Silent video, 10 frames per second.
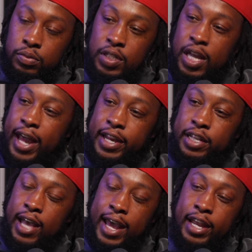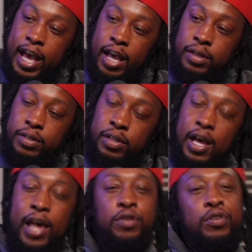See, I didn't I didn't
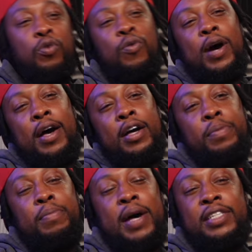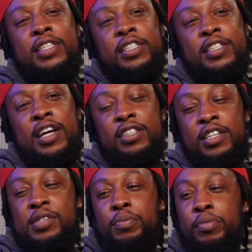I don't know why my TikTok
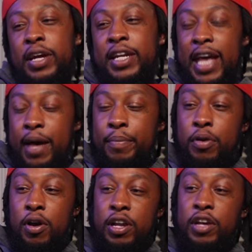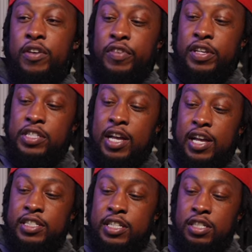doesn't bring that part of his
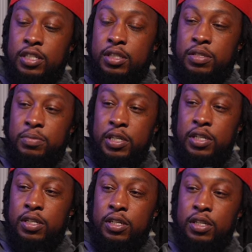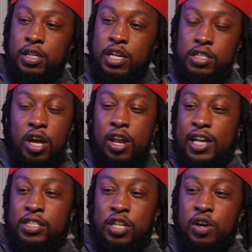content to me. Cause all I
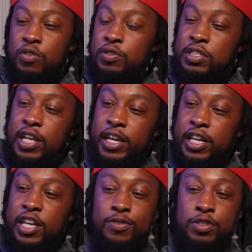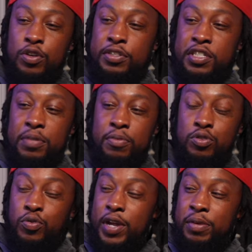saw was like he was going to the most
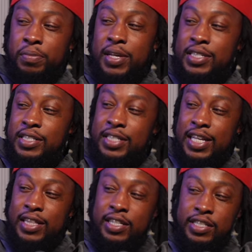random places in the